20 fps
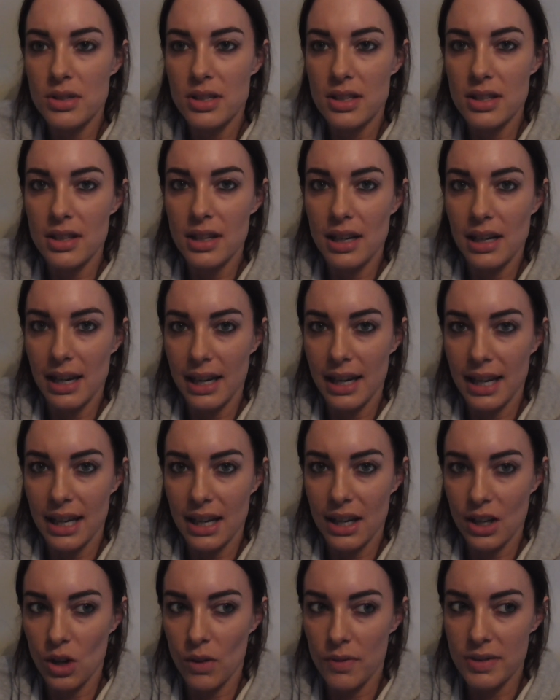to the
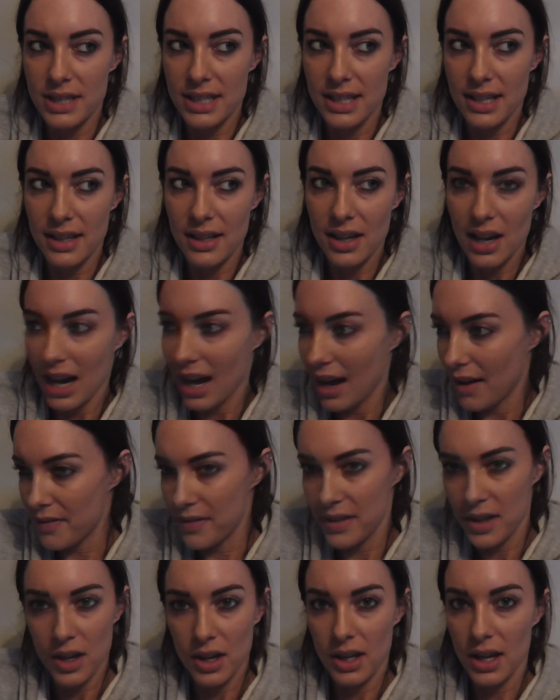clinic and obviously
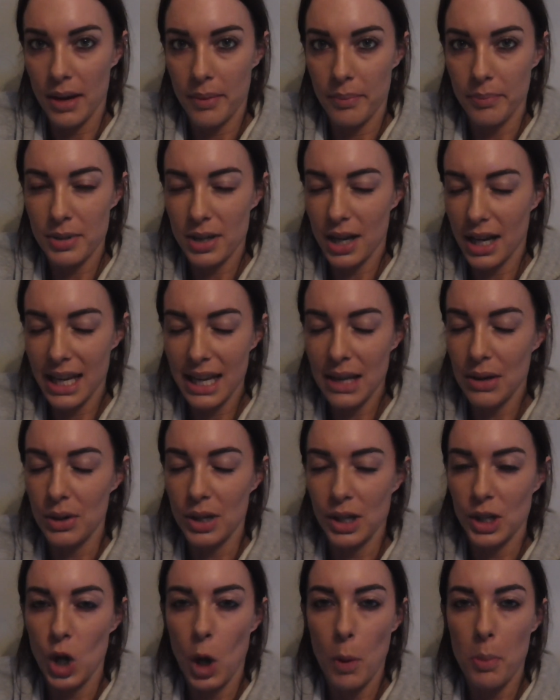have the, I keep
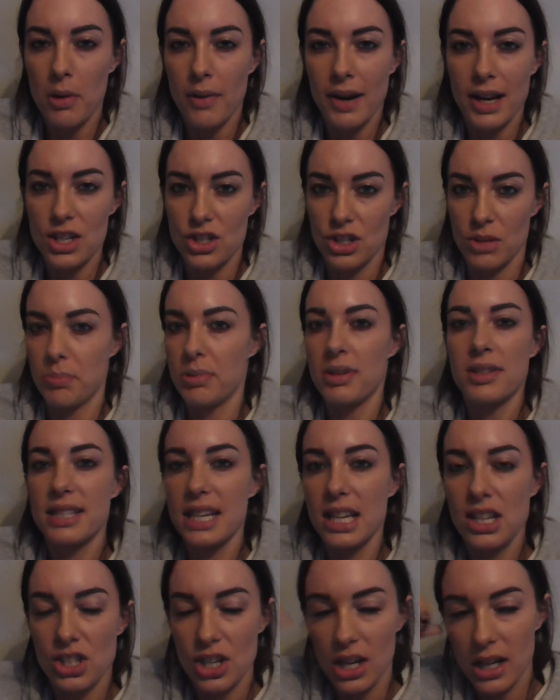calling it an operation
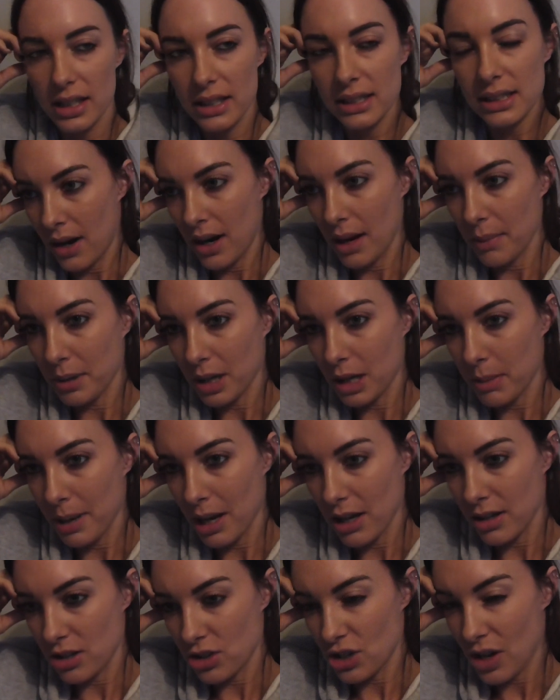procedure, where I'm going to
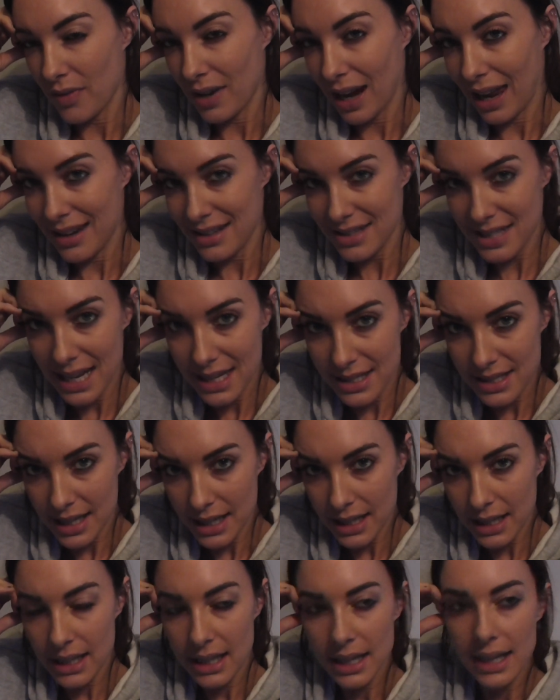be under general
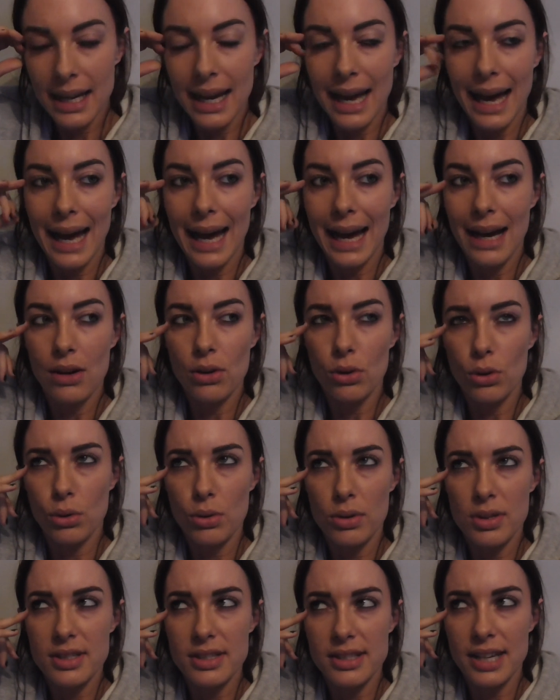anaesthetic
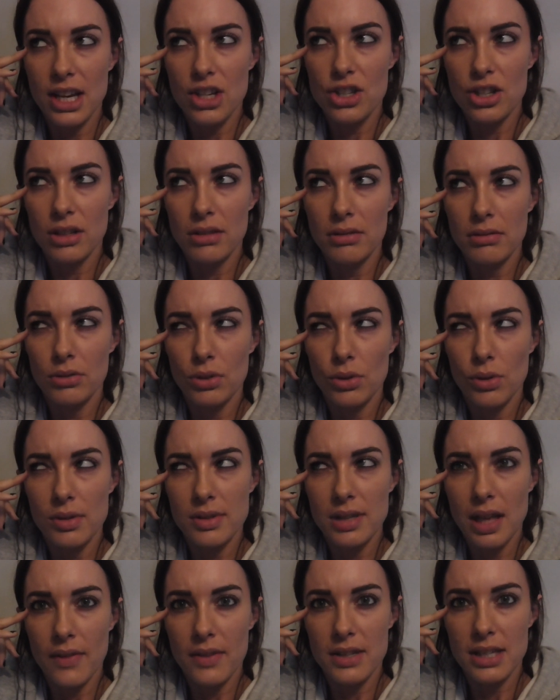or sedation, or
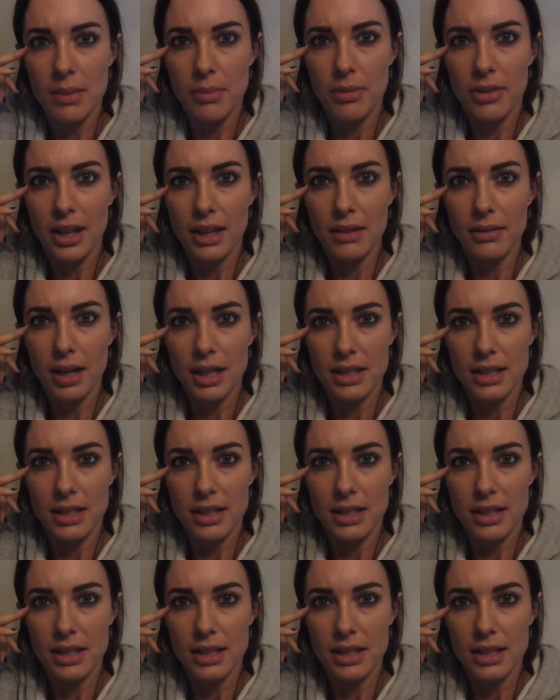is that the same thing?